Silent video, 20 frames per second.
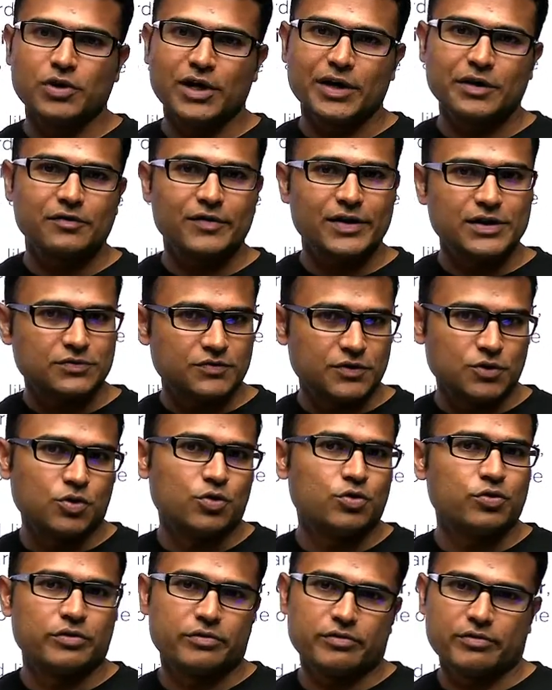Otherwise we
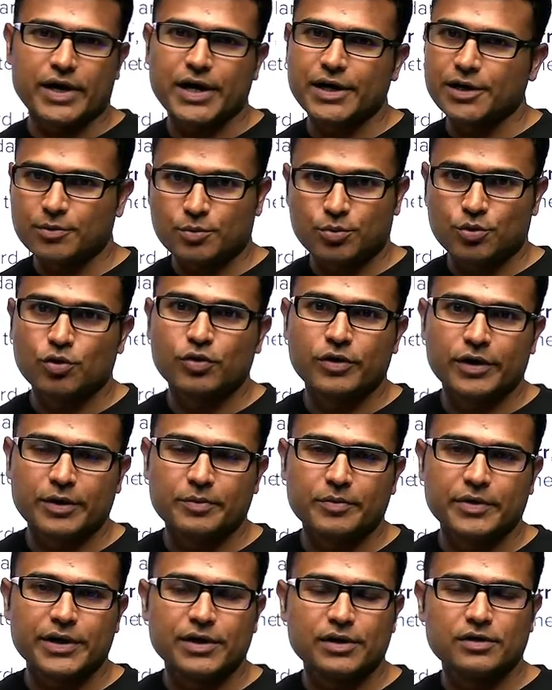don't write a
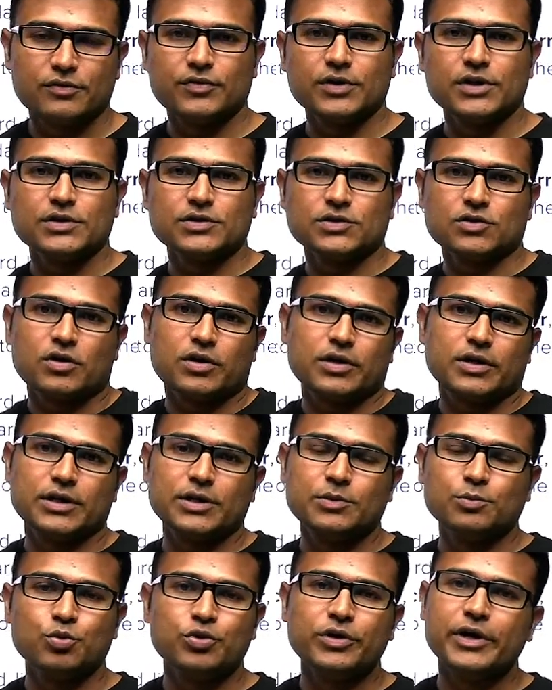program, right? If it is not
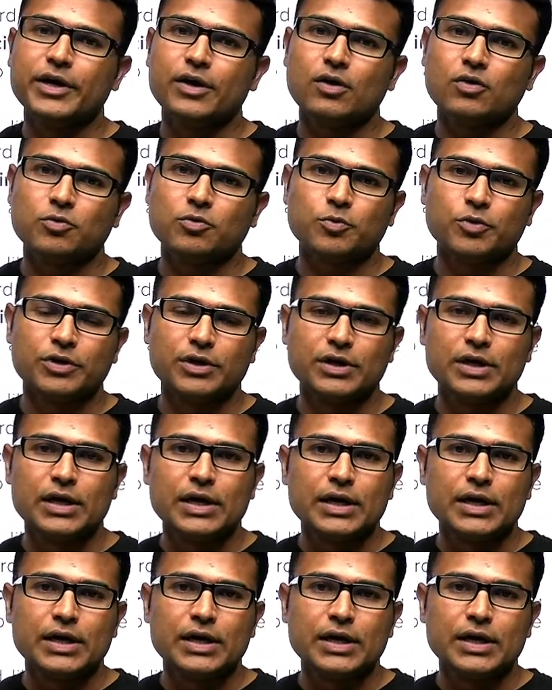input and output.